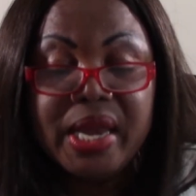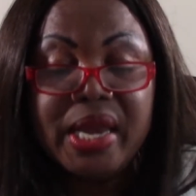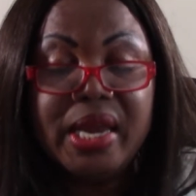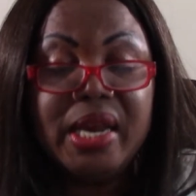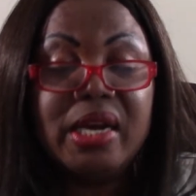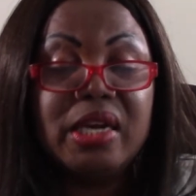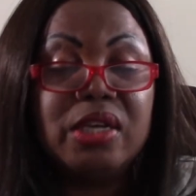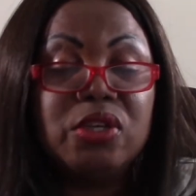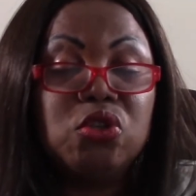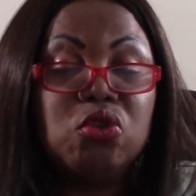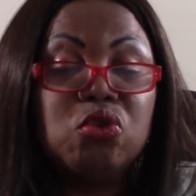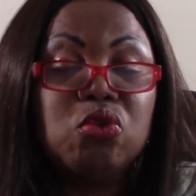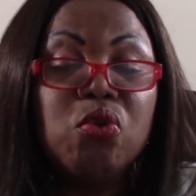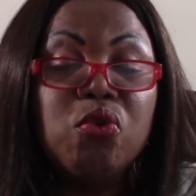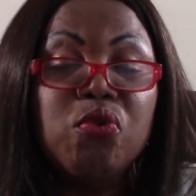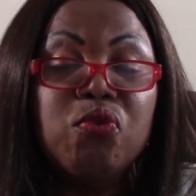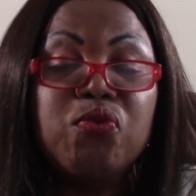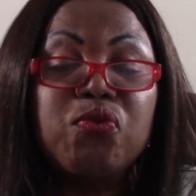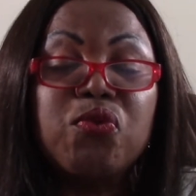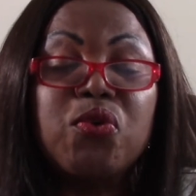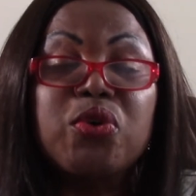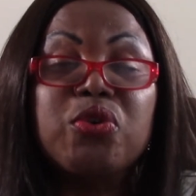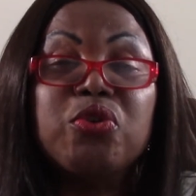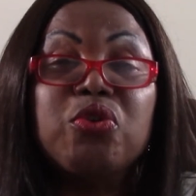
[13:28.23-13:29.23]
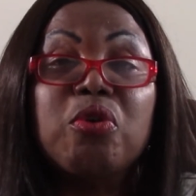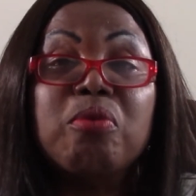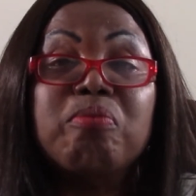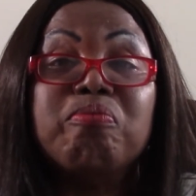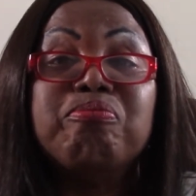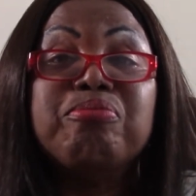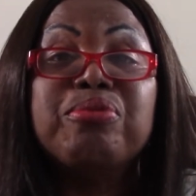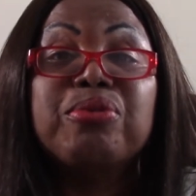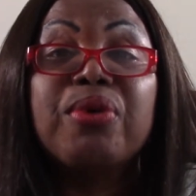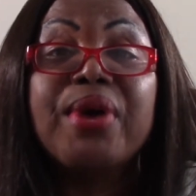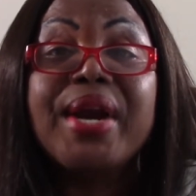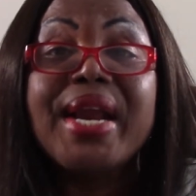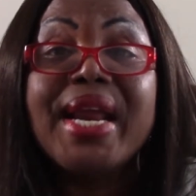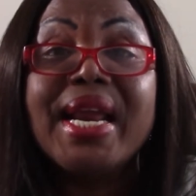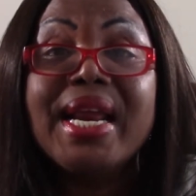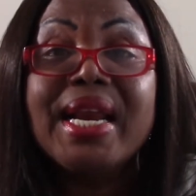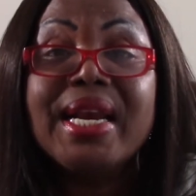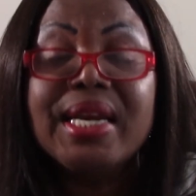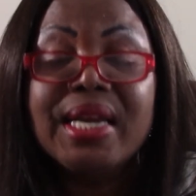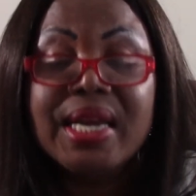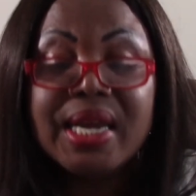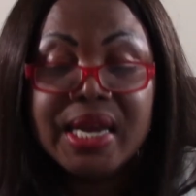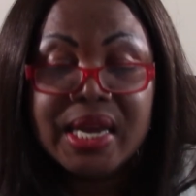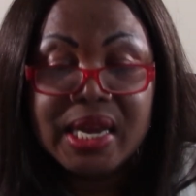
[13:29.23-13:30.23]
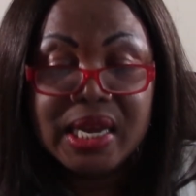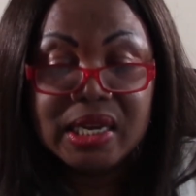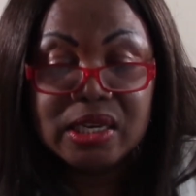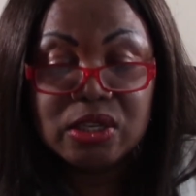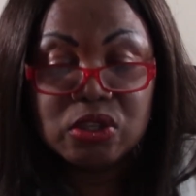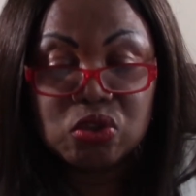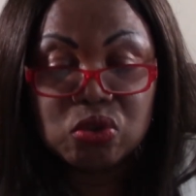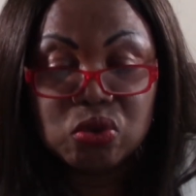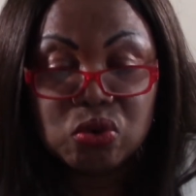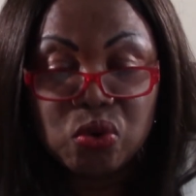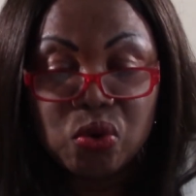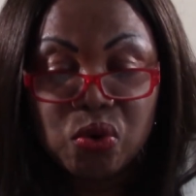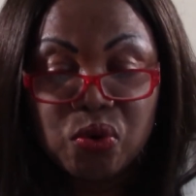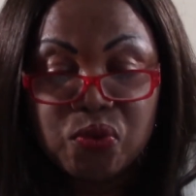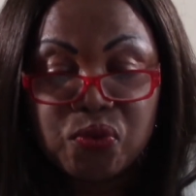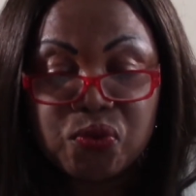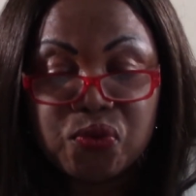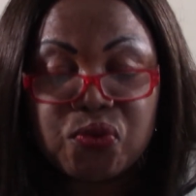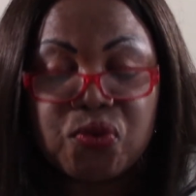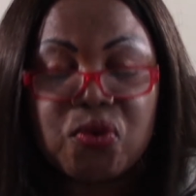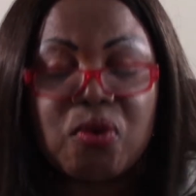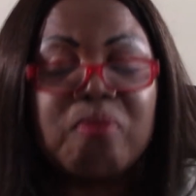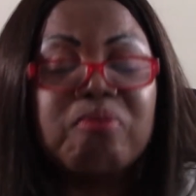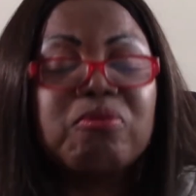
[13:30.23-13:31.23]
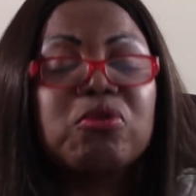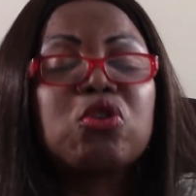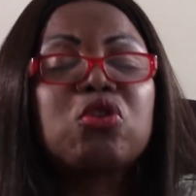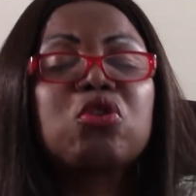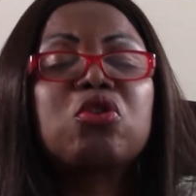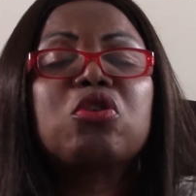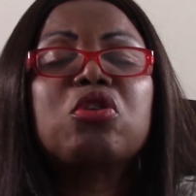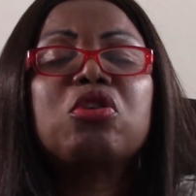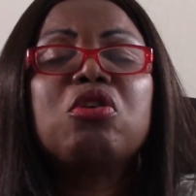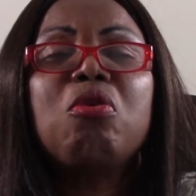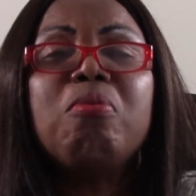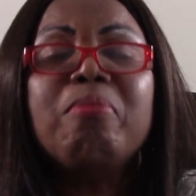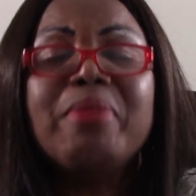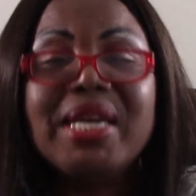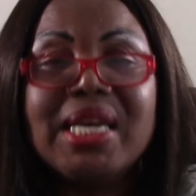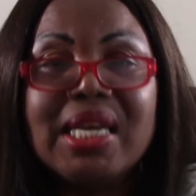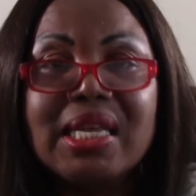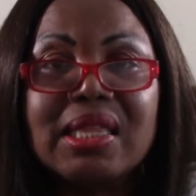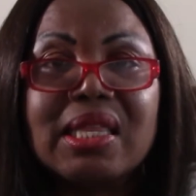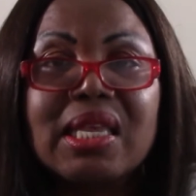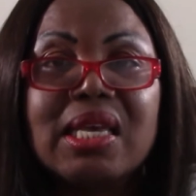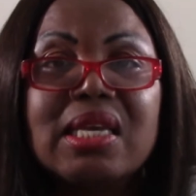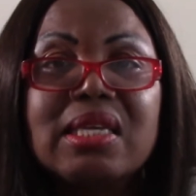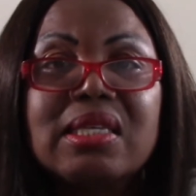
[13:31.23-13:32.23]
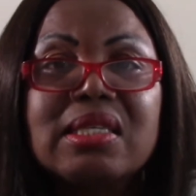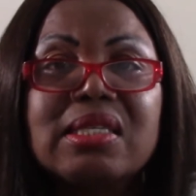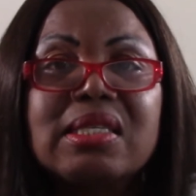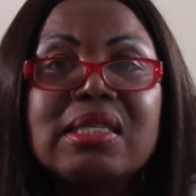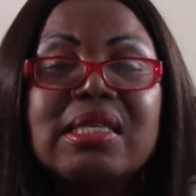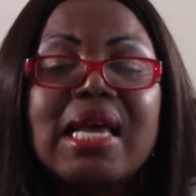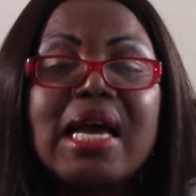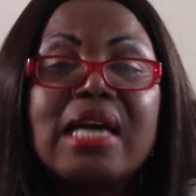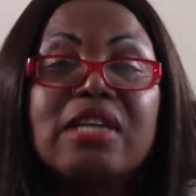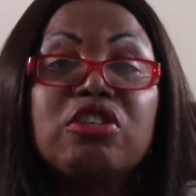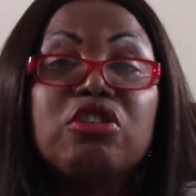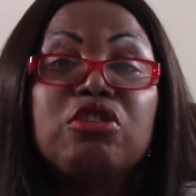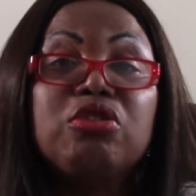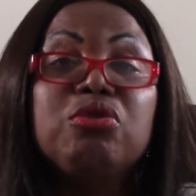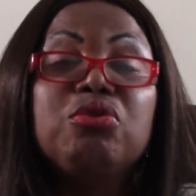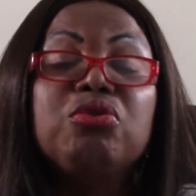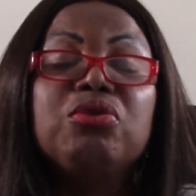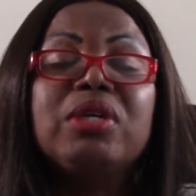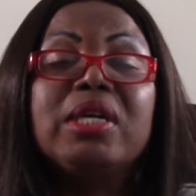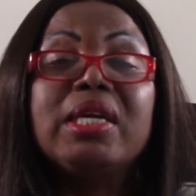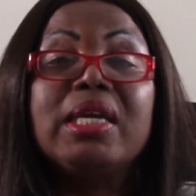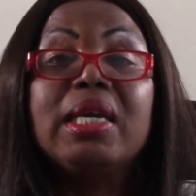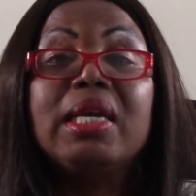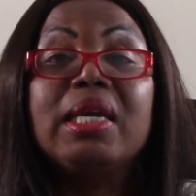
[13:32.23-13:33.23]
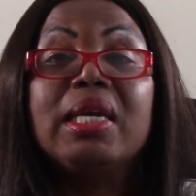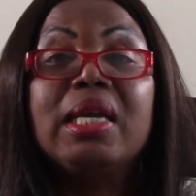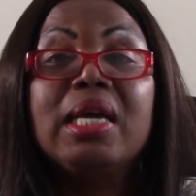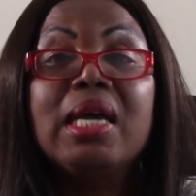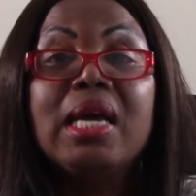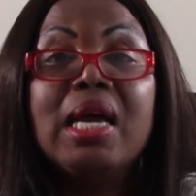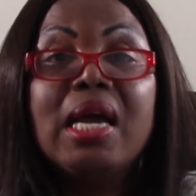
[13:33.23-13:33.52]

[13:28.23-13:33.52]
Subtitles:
It is good for your brain. It's good for so many things that you can